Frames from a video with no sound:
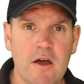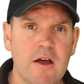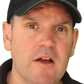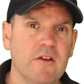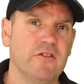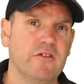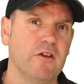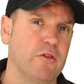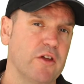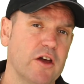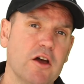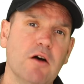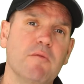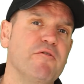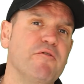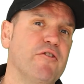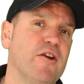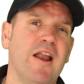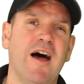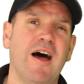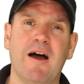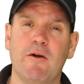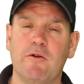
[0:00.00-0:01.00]
So the
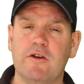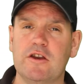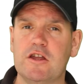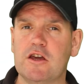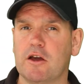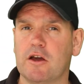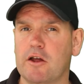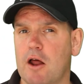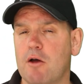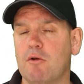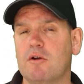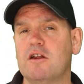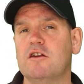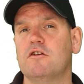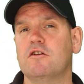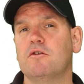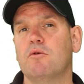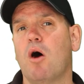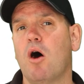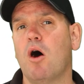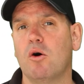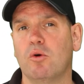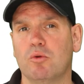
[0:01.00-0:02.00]
comfort line, you can only do
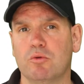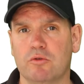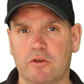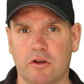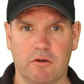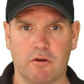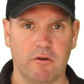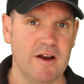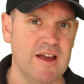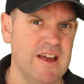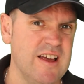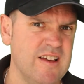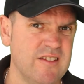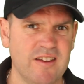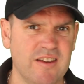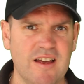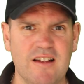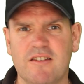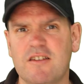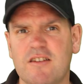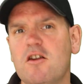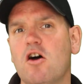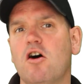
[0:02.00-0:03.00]
whole degrees.
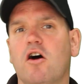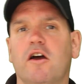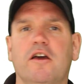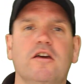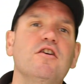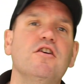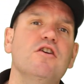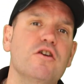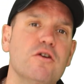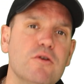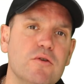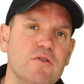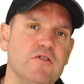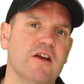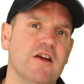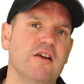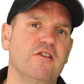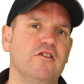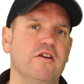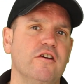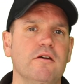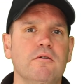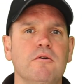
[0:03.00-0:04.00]
It's not a huge
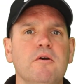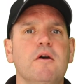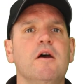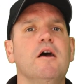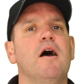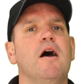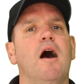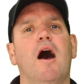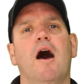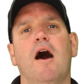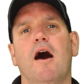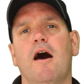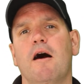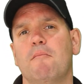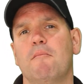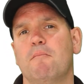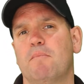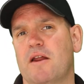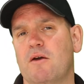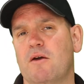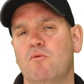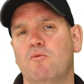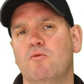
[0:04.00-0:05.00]
issue, um,
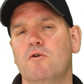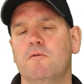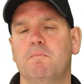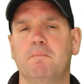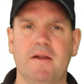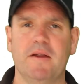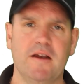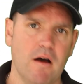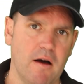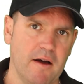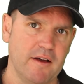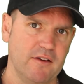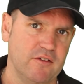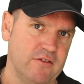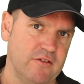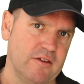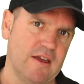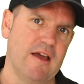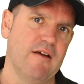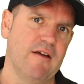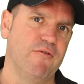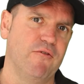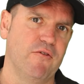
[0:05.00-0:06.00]
but it would be
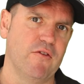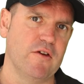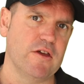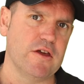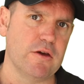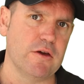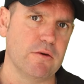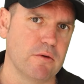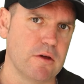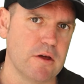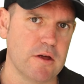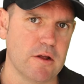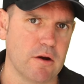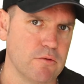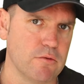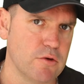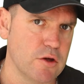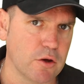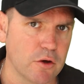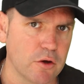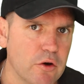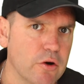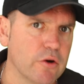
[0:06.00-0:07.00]
nice if you, you know,
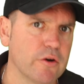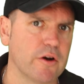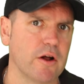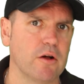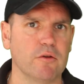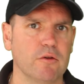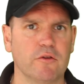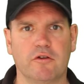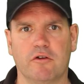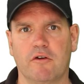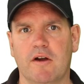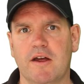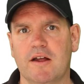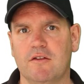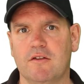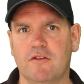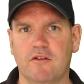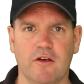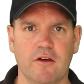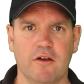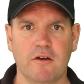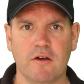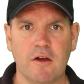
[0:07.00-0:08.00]
you could alter it
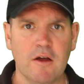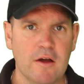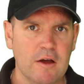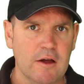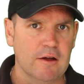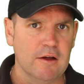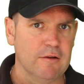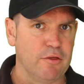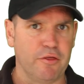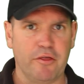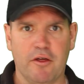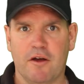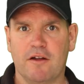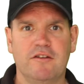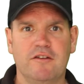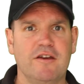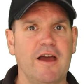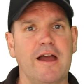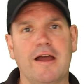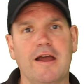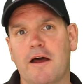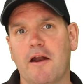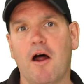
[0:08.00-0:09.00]
to
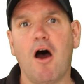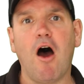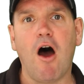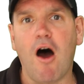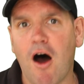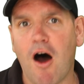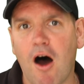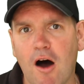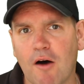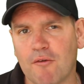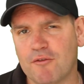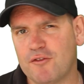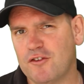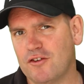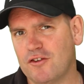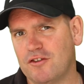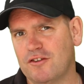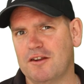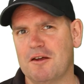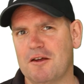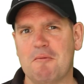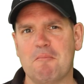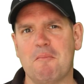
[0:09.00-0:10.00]
38 and a half
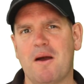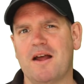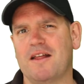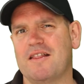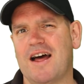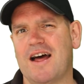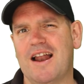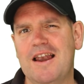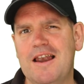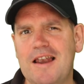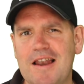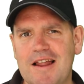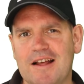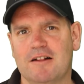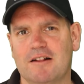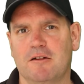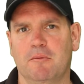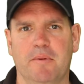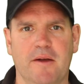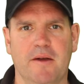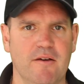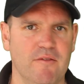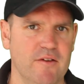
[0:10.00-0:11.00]
just to make that little
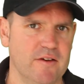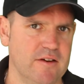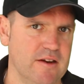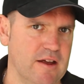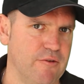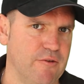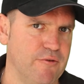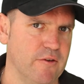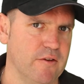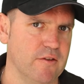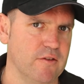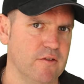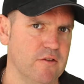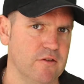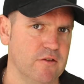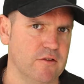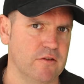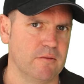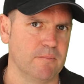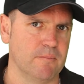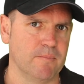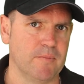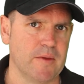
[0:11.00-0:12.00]
bit of a
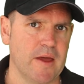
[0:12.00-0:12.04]
difference.